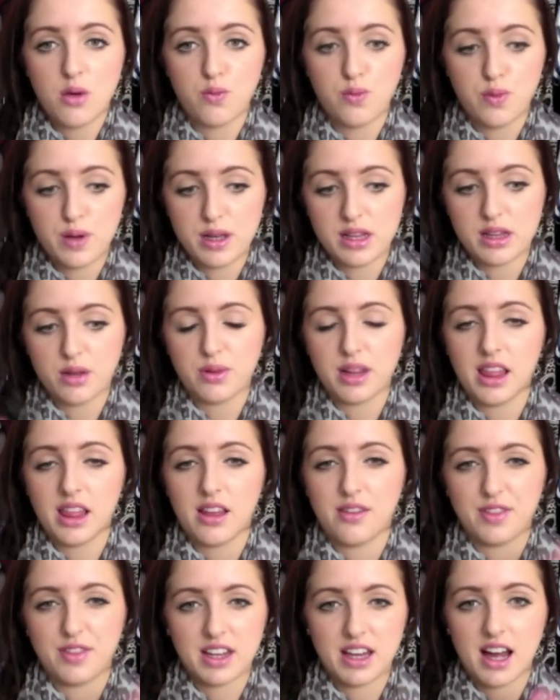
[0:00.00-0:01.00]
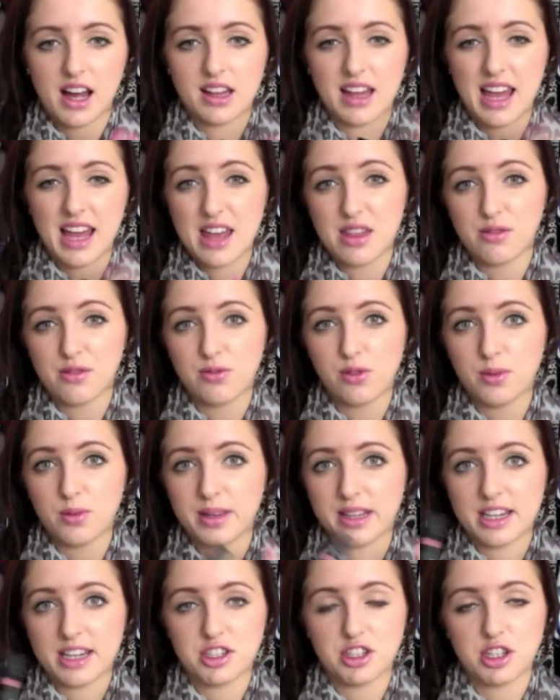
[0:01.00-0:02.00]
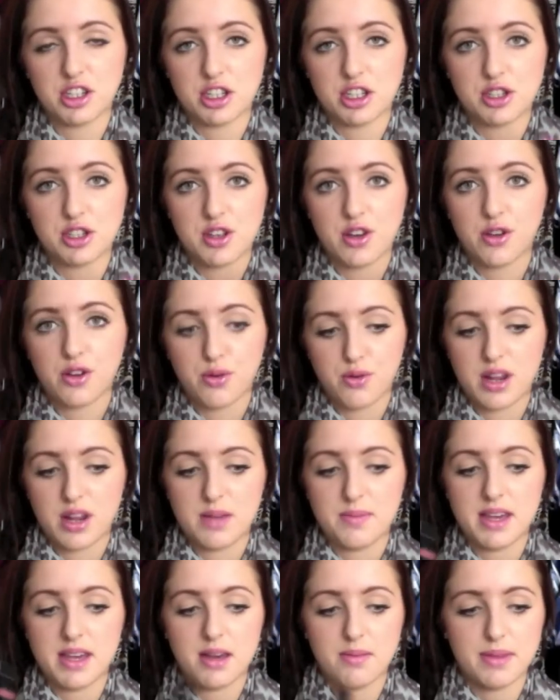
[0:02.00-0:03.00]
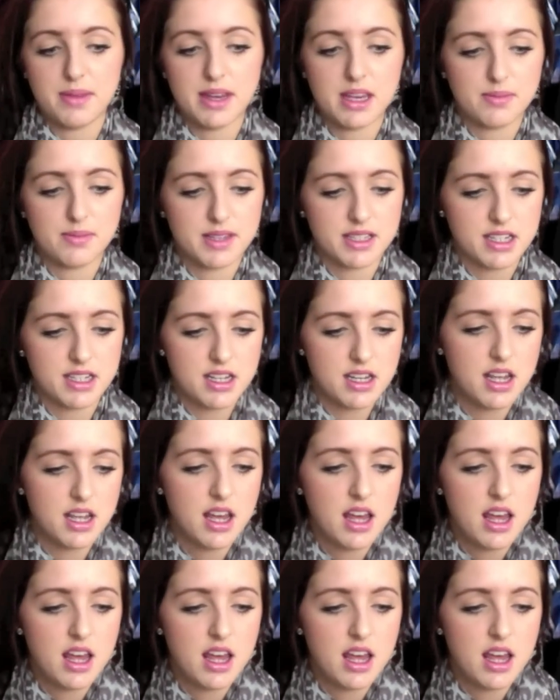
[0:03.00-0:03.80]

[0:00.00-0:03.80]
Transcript: Really, really love the color and the formulation. It's so creamy and pigmented.